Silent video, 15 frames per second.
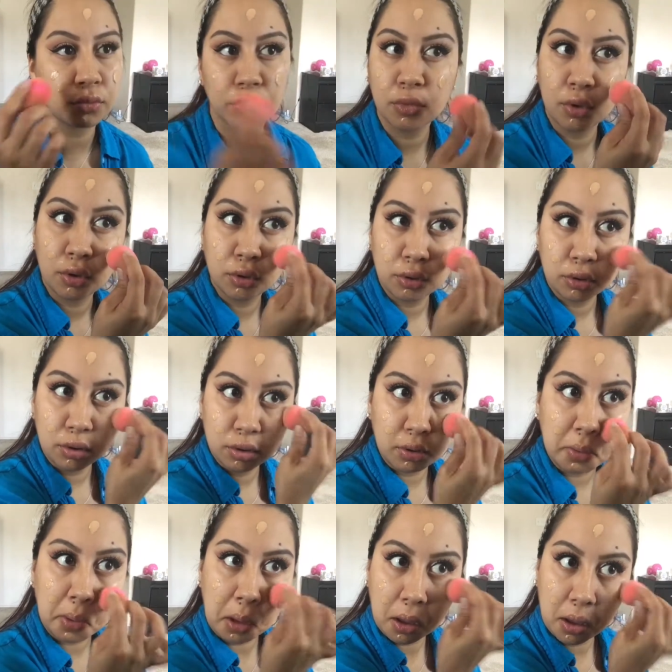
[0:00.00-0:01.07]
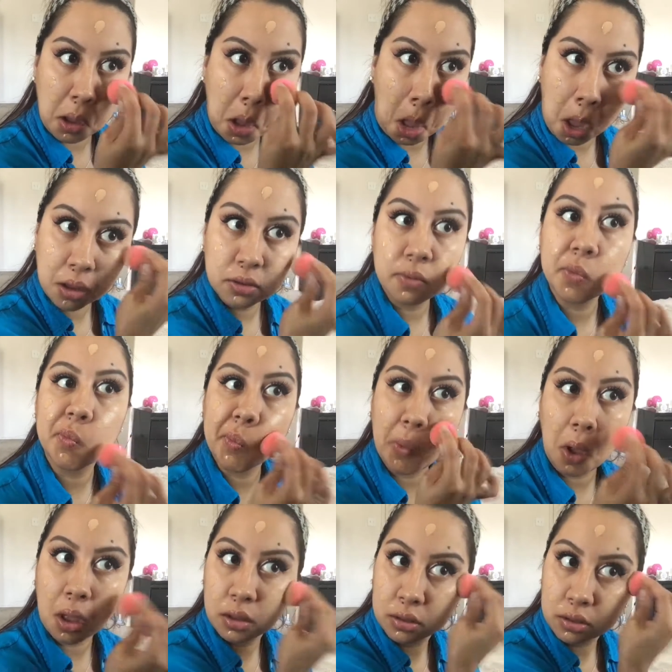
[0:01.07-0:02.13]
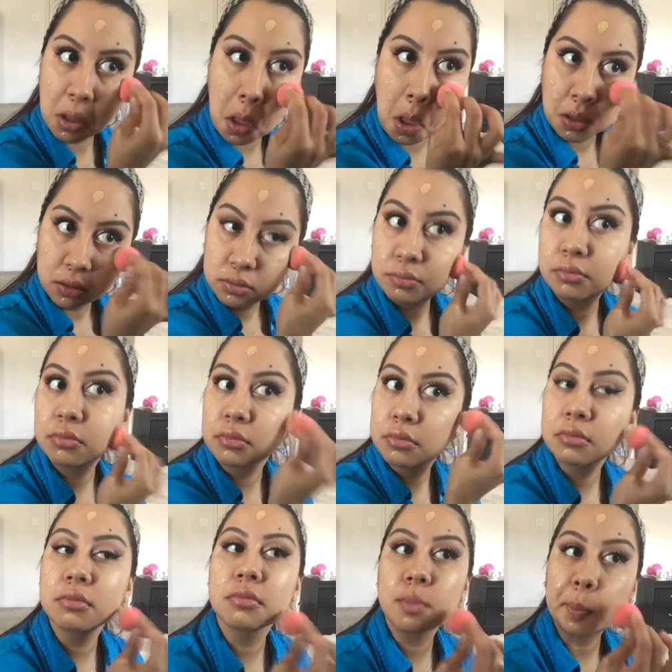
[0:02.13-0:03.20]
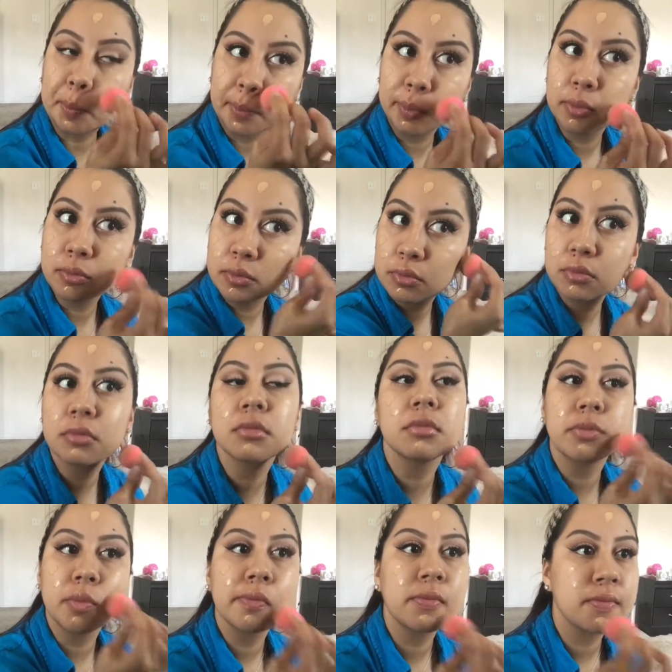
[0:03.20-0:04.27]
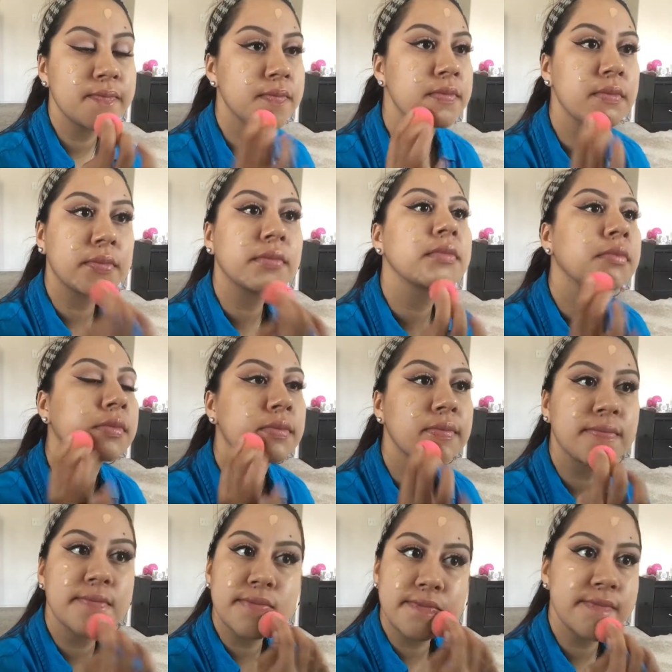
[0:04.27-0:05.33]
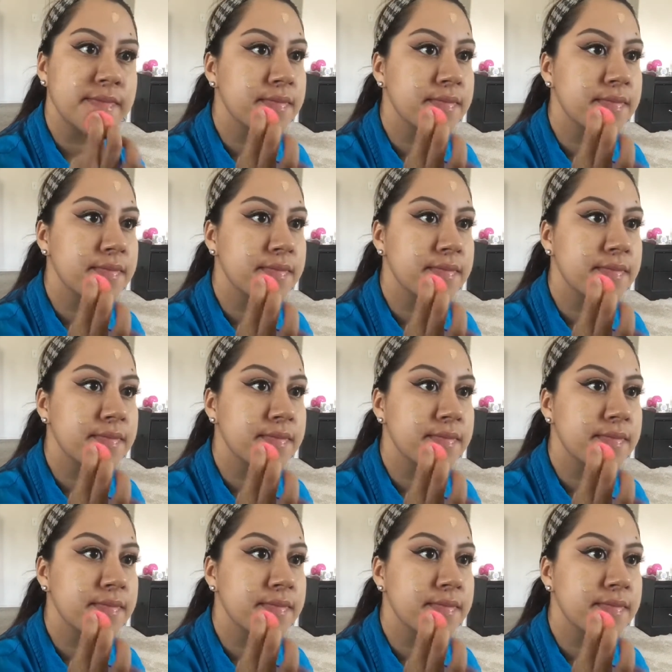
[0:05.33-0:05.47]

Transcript: And then I'll be using my beauty sponge, and I'll just spray some Smashbox just to